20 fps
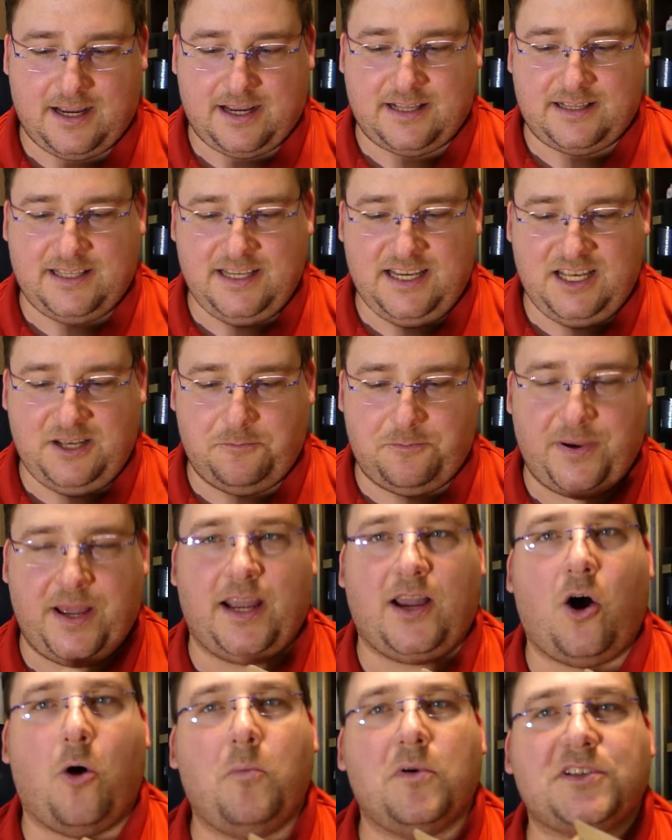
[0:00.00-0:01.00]
clean
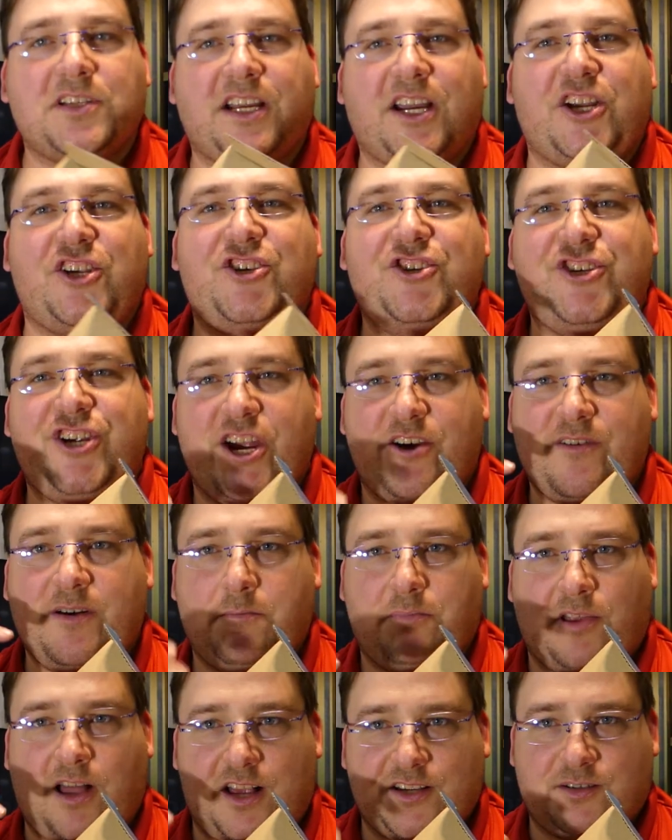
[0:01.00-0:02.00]
pink, almost like a cherry
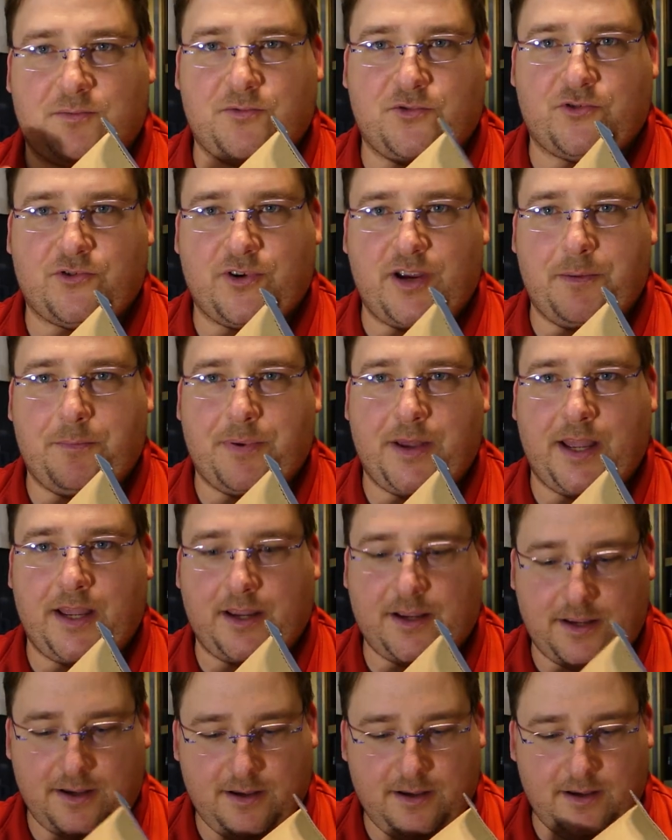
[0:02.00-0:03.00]
blossom tree pink.
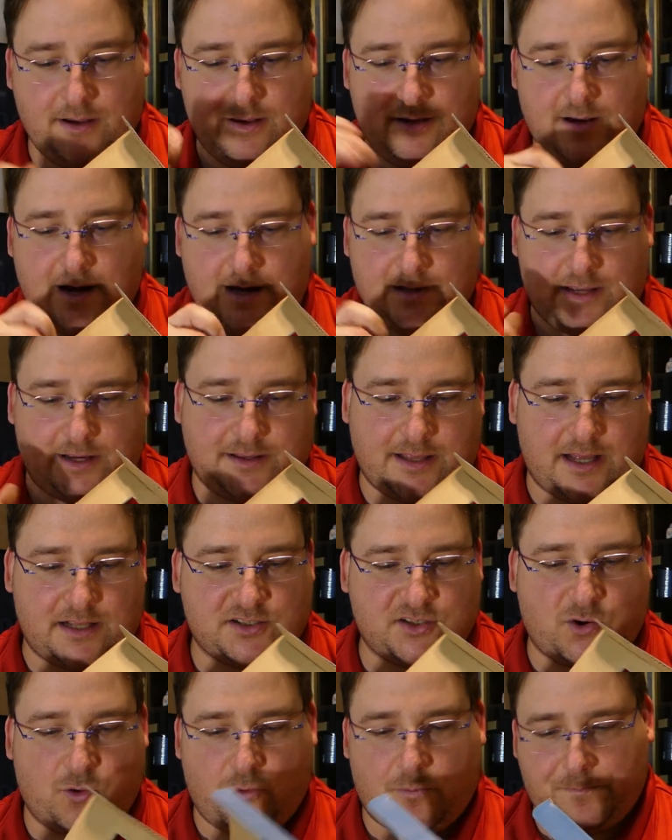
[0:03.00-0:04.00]
I like that.
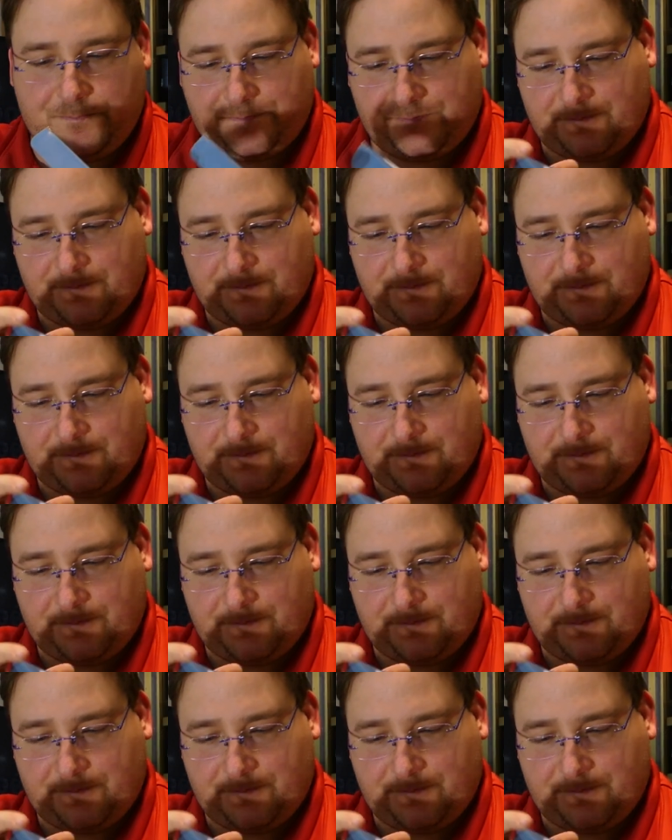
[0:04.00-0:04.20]
It's cool.